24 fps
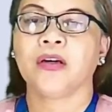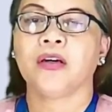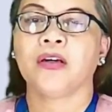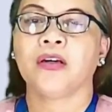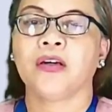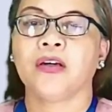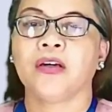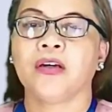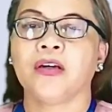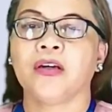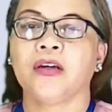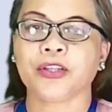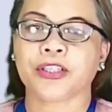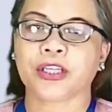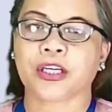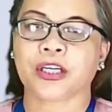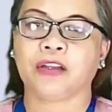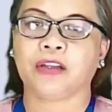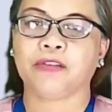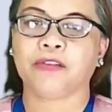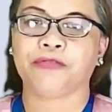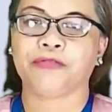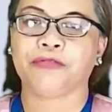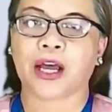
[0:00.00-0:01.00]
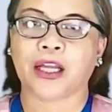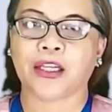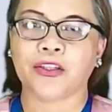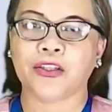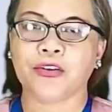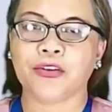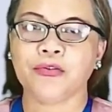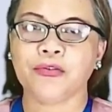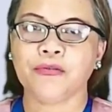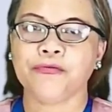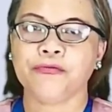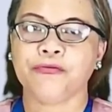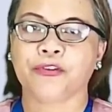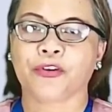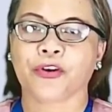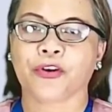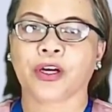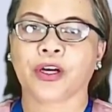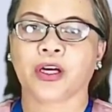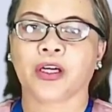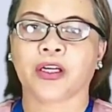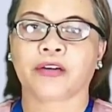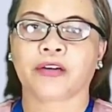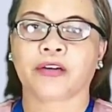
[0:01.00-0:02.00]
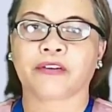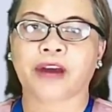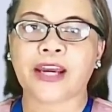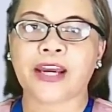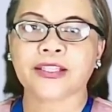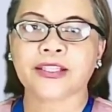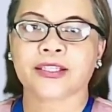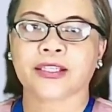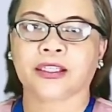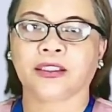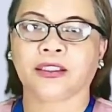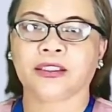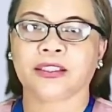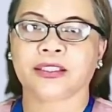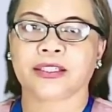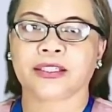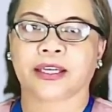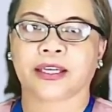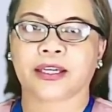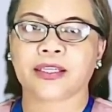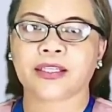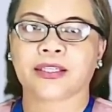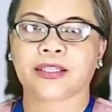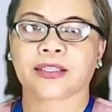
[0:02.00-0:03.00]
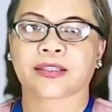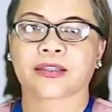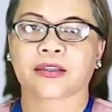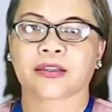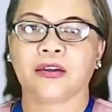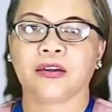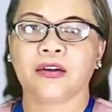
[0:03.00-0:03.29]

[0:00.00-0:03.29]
the critical value for a right-tailed test